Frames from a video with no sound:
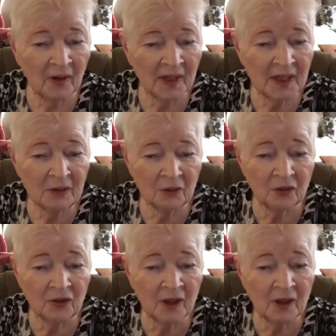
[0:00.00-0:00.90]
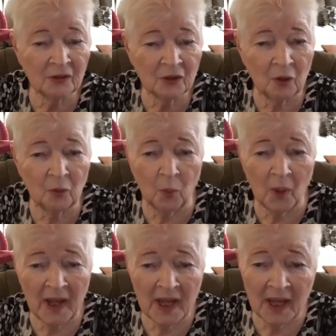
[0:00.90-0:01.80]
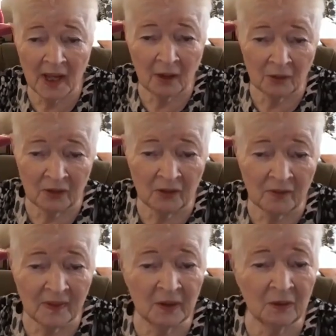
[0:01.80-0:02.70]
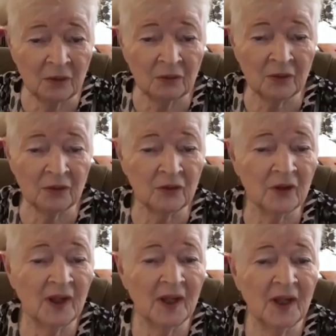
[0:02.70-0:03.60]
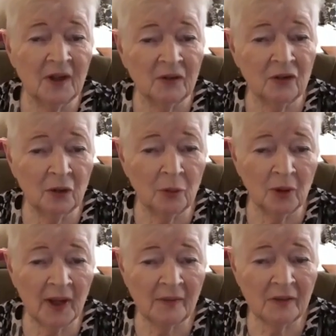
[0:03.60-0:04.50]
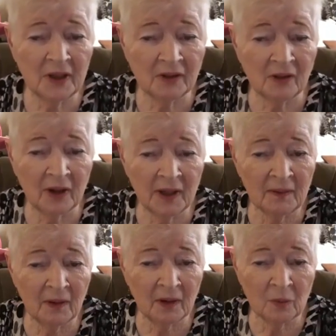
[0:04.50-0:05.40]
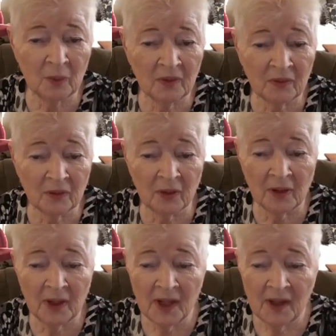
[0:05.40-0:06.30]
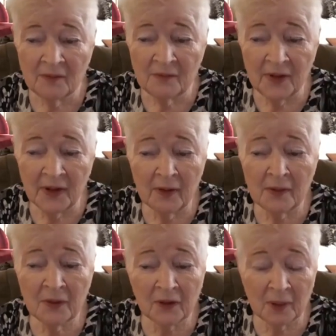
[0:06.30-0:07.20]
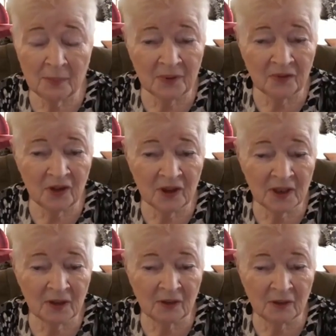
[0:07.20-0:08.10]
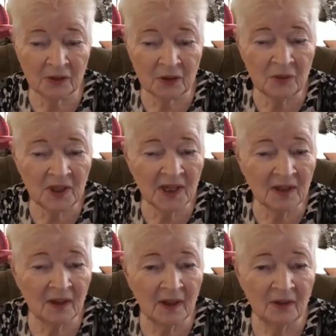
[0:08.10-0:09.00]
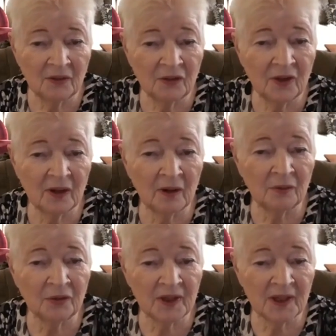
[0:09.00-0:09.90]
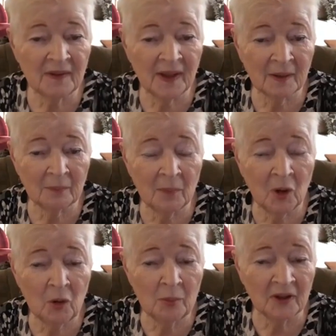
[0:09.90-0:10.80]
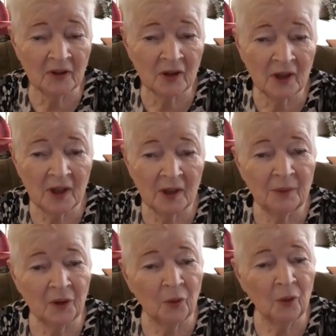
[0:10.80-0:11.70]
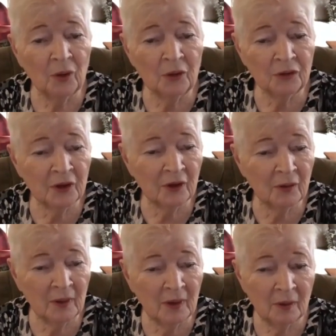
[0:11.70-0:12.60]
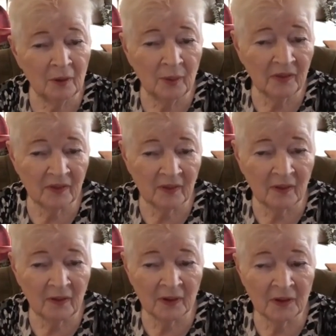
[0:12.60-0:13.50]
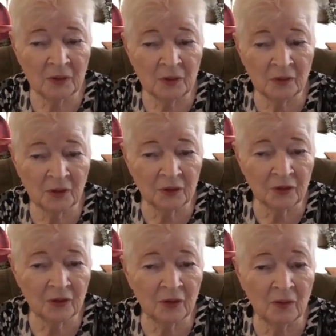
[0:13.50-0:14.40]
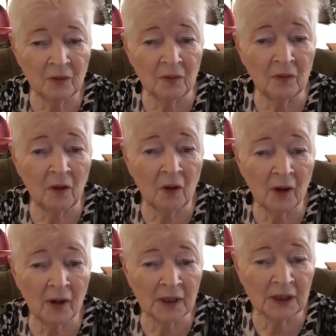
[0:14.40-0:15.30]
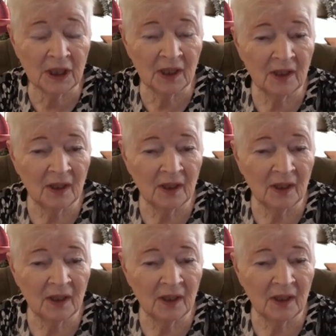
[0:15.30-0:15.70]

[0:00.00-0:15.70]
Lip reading: Our inner selves go way out into the universe. So we're having a dialogue with our very, very particular, unique selves in that moment, but also with our universal, large,